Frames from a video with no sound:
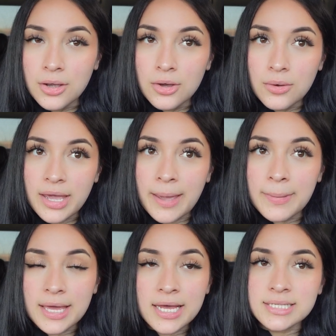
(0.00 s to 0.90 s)
Okay,
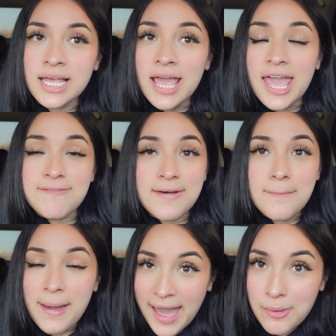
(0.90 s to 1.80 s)
because if a
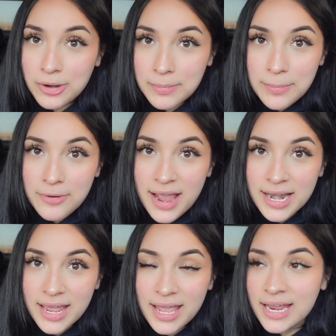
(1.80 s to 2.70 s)
man were to be
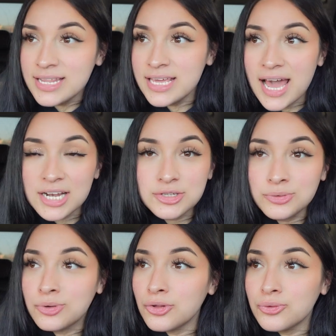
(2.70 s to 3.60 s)
pregnant and he had
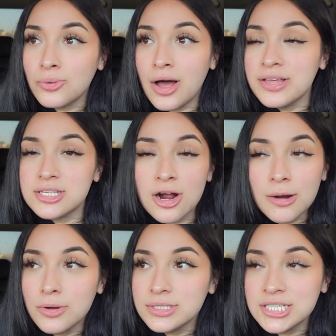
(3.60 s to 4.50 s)
to go through all these
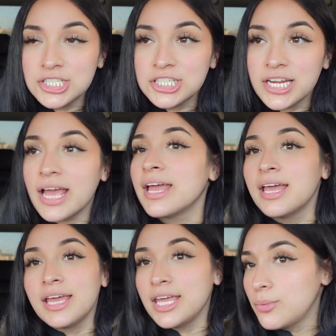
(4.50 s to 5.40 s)
hormones and shit,
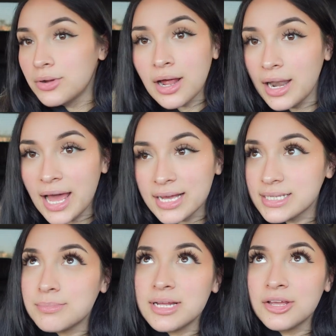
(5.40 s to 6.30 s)
he would not last.
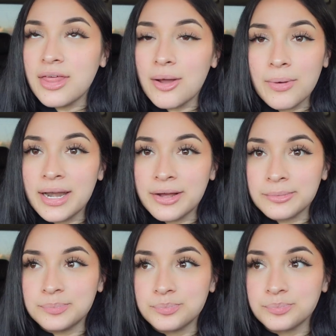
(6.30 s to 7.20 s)
I'm telling you that right
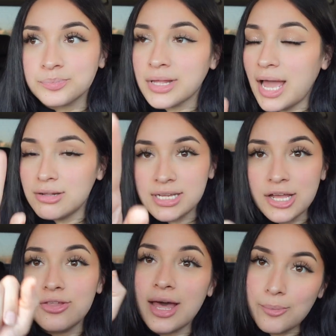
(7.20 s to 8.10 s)
now. I'll tell
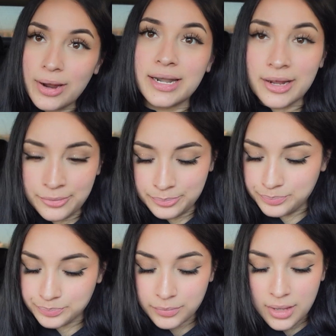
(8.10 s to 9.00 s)
you that right now.
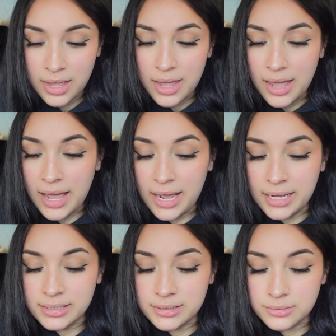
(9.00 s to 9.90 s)

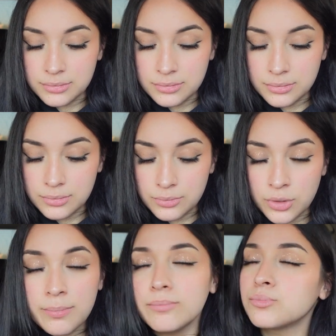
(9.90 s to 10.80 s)
And
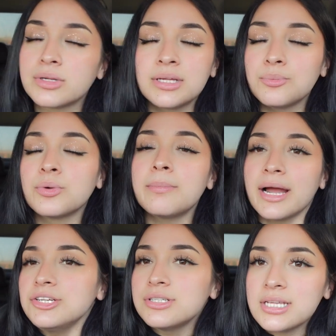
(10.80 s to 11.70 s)

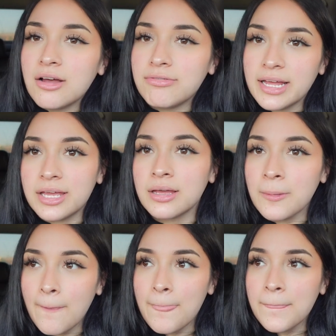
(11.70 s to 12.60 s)
remind yourself, like,
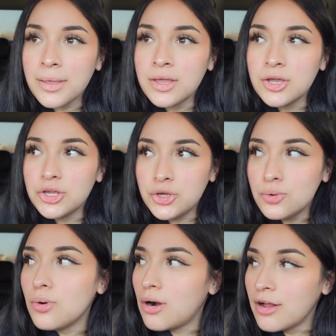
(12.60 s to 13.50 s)

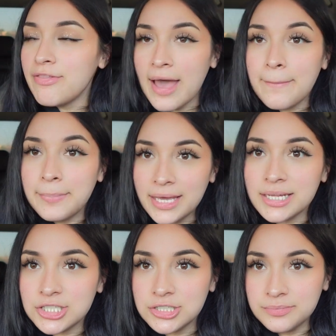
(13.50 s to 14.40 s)
you are that
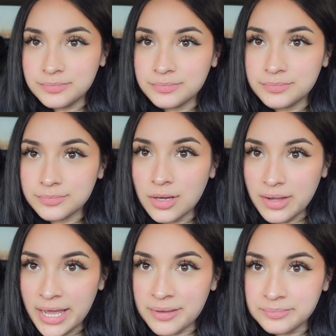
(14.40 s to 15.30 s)
bitch.
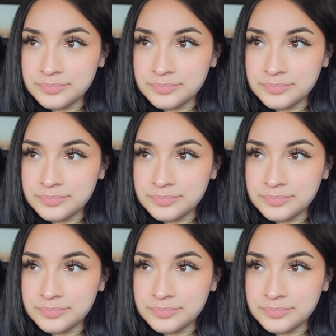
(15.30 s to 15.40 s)
Okay?